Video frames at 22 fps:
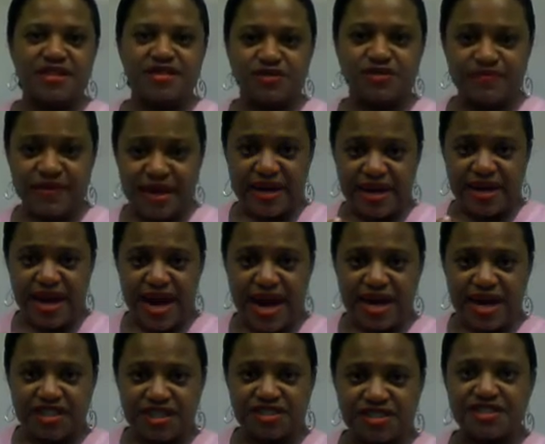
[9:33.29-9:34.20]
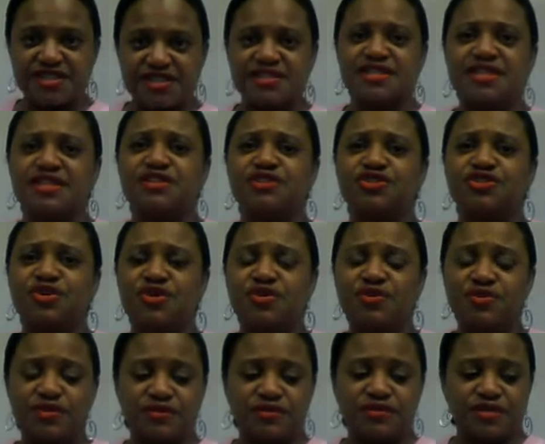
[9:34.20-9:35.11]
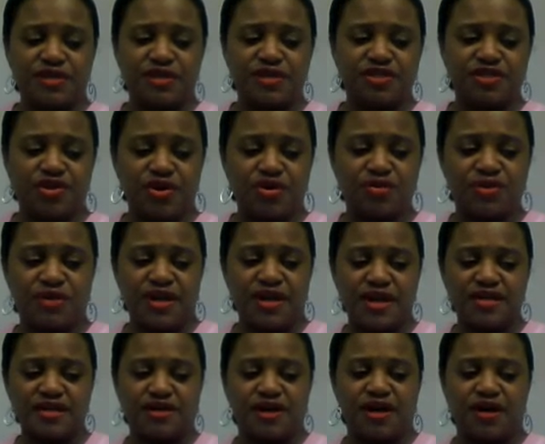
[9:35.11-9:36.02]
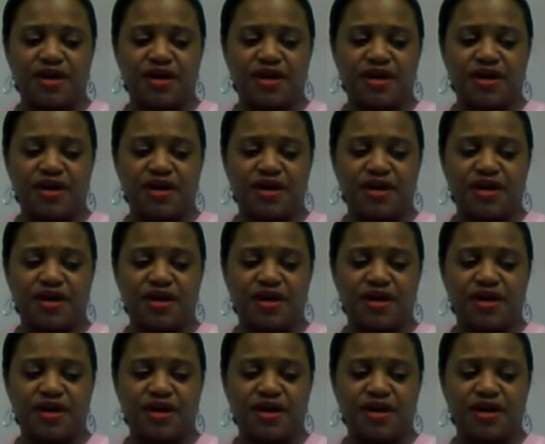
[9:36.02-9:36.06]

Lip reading: It's my conscience, the internalized